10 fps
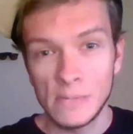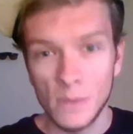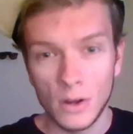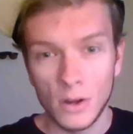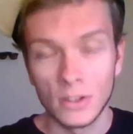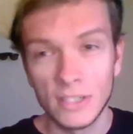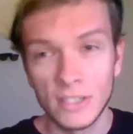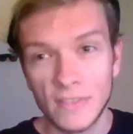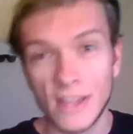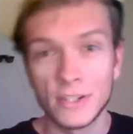I'll leave
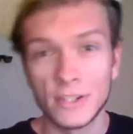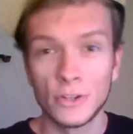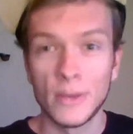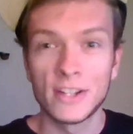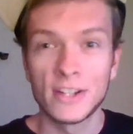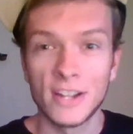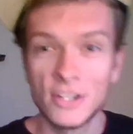that to your imagination,